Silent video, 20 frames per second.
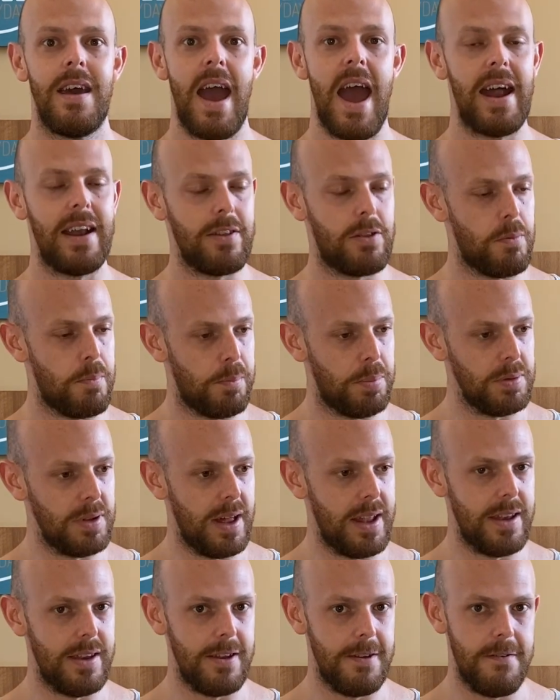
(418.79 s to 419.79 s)
and it's
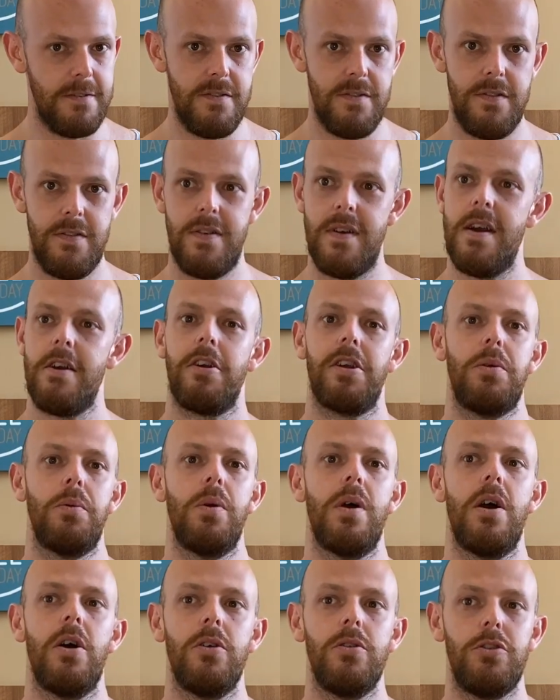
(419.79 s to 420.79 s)
blended very
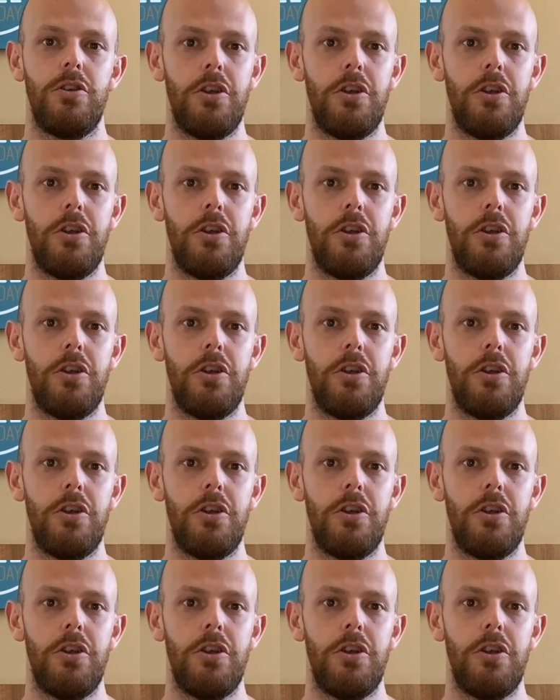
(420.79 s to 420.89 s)
well.